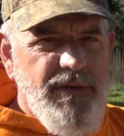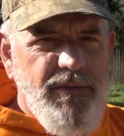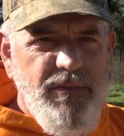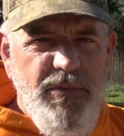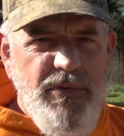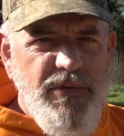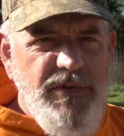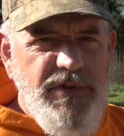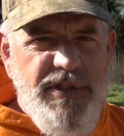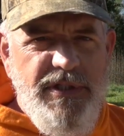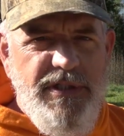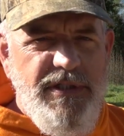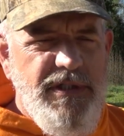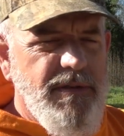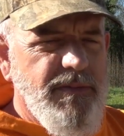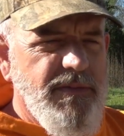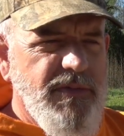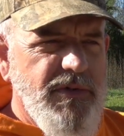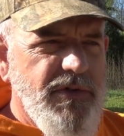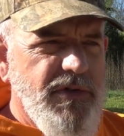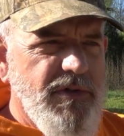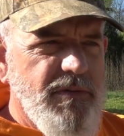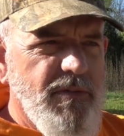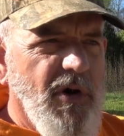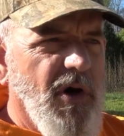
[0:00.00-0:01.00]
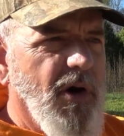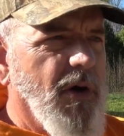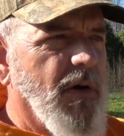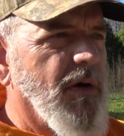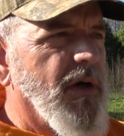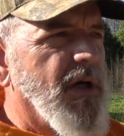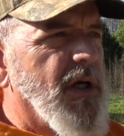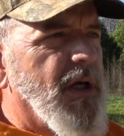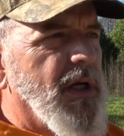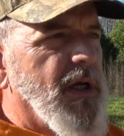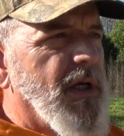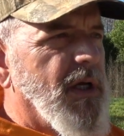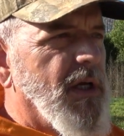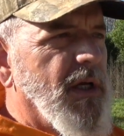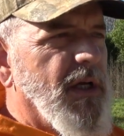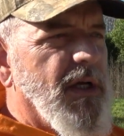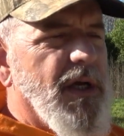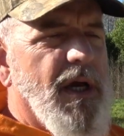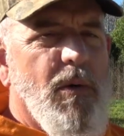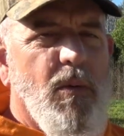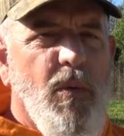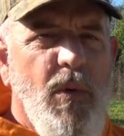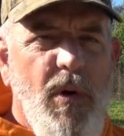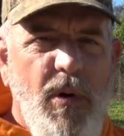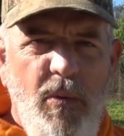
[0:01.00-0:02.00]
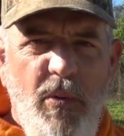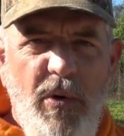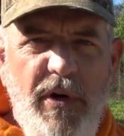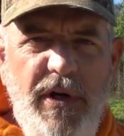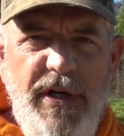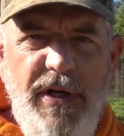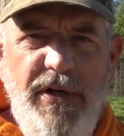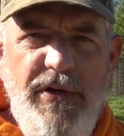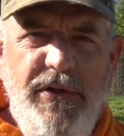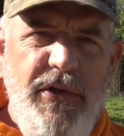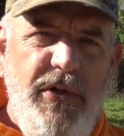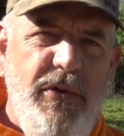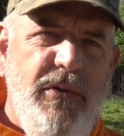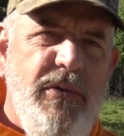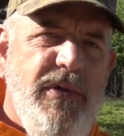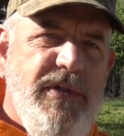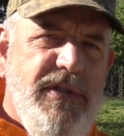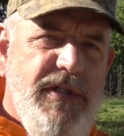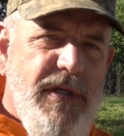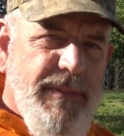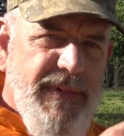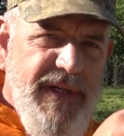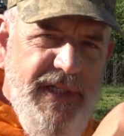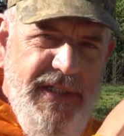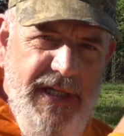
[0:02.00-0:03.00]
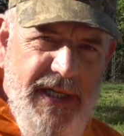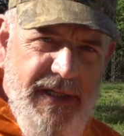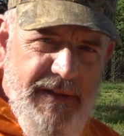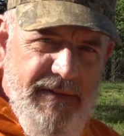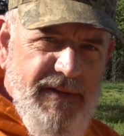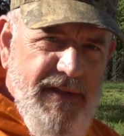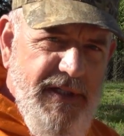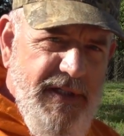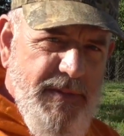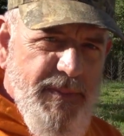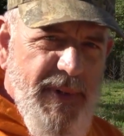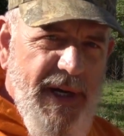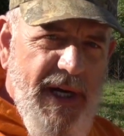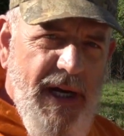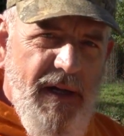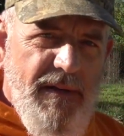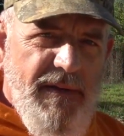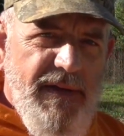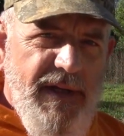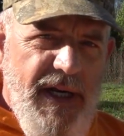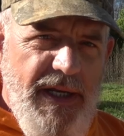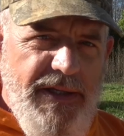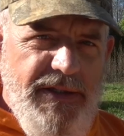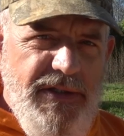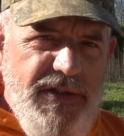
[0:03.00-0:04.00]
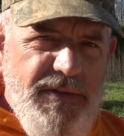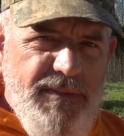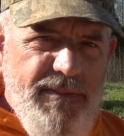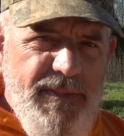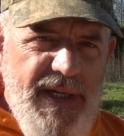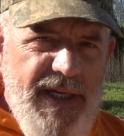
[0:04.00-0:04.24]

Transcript: and the root systems are small. And what we're going to do is I'm going to take this pile that I just